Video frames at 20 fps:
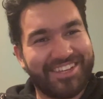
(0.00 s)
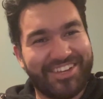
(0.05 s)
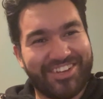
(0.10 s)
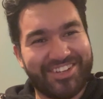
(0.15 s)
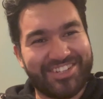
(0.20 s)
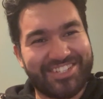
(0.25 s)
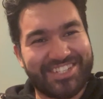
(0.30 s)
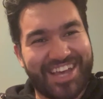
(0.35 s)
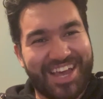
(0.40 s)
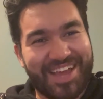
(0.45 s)

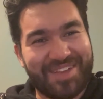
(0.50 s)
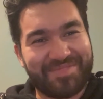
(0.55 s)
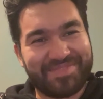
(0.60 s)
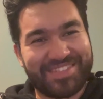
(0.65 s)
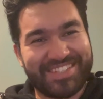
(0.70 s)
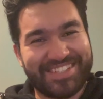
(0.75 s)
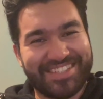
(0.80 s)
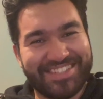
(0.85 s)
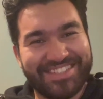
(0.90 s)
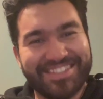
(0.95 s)
Good
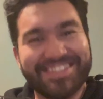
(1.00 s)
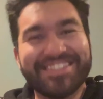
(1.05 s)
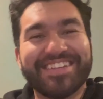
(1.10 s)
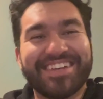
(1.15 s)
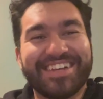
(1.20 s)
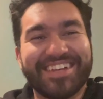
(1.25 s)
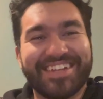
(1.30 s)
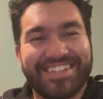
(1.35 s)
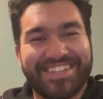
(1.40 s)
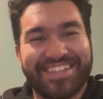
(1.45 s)
times.
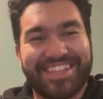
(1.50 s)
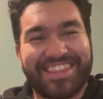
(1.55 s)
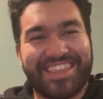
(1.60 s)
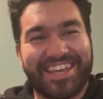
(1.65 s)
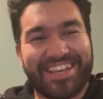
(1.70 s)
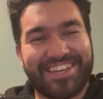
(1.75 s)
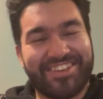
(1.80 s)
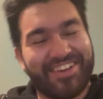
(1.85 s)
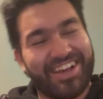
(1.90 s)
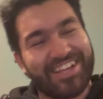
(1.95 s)

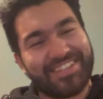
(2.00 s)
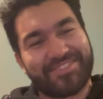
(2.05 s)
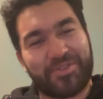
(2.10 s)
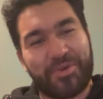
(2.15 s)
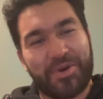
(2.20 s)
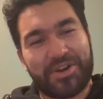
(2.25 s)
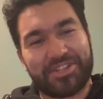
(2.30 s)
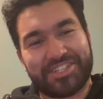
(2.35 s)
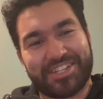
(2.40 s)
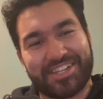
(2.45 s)
Thank you guys for
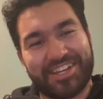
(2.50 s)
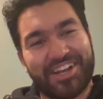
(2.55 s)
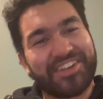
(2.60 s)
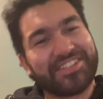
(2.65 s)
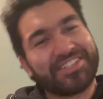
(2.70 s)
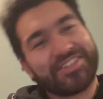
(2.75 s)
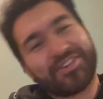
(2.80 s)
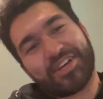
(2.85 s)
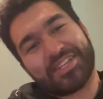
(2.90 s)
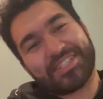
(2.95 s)
watching. I'll
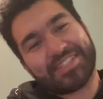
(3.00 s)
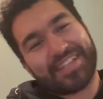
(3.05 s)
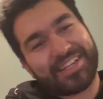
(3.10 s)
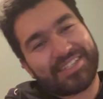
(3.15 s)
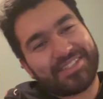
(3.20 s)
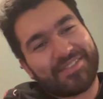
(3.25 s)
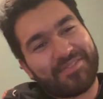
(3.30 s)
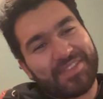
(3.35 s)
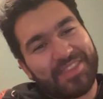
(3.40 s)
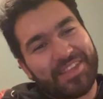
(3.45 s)
see you guys
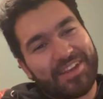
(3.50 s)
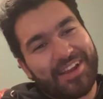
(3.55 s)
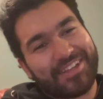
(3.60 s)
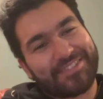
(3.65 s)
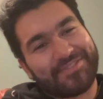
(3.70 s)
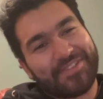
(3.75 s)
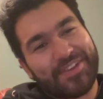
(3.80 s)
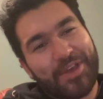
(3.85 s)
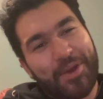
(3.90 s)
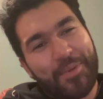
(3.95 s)
in the next
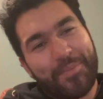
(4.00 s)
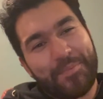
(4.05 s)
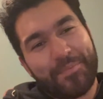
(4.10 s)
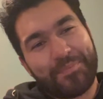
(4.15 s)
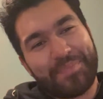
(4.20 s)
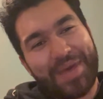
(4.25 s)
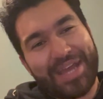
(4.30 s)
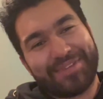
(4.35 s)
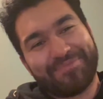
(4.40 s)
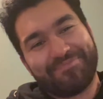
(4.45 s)
video.
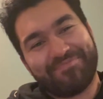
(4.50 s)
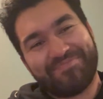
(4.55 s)
Bye.